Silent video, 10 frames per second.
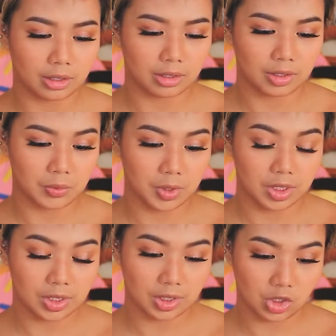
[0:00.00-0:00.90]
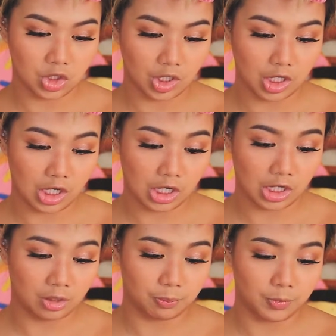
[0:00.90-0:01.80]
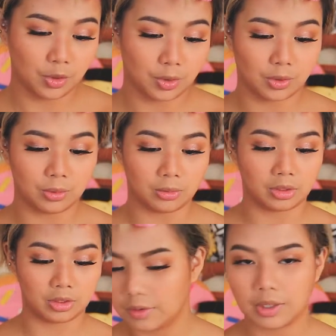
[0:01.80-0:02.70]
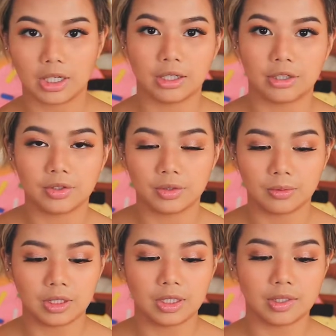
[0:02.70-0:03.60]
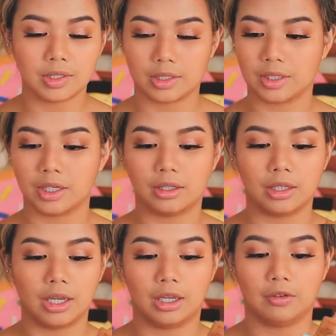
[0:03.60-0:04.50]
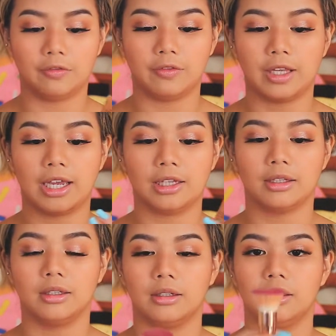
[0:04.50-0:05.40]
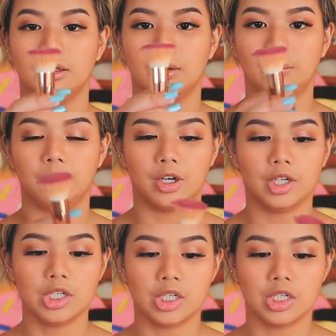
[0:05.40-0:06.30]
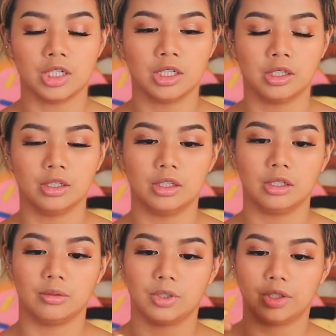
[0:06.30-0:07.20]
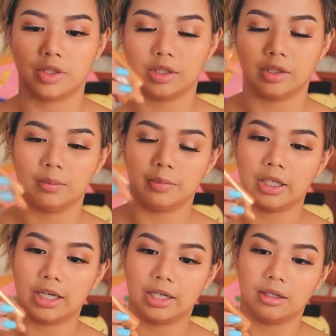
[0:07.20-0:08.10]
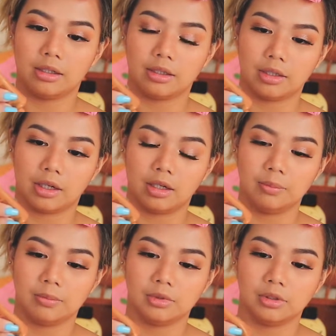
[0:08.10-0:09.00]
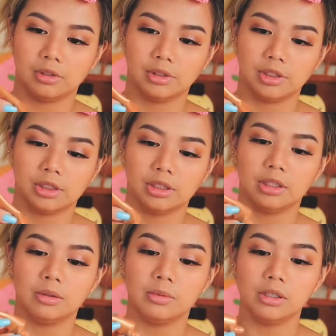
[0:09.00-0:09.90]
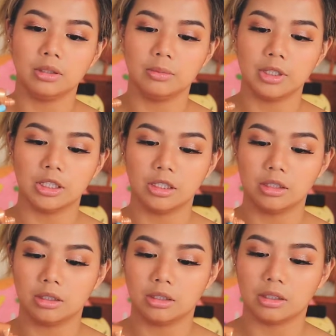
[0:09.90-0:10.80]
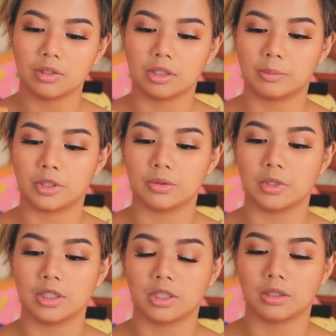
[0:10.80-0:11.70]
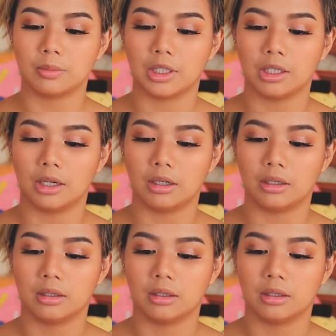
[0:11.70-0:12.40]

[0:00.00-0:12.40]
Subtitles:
This one is in shade Pure Gold. So what I like to do with this is get a flat brush, and we're just gonna apply it on top. Just a little bit. Oh my god, that was a little bit too much, but yeah.